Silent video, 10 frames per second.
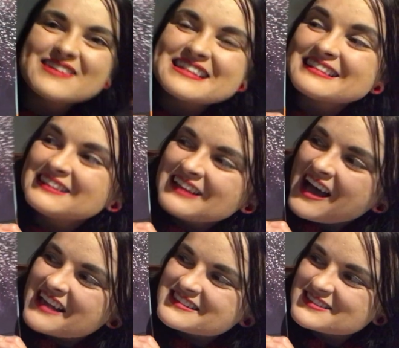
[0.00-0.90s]
with
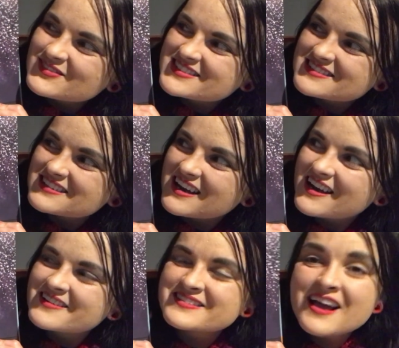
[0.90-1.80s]
lots of
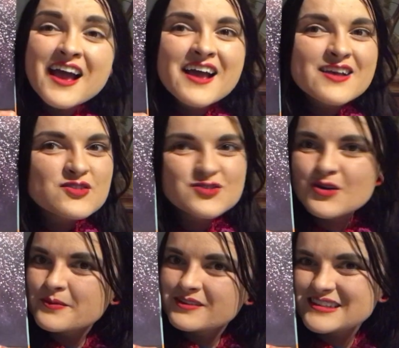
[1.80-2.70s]
stars. So
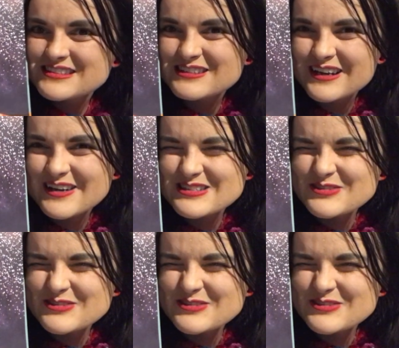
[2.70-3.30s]
many stars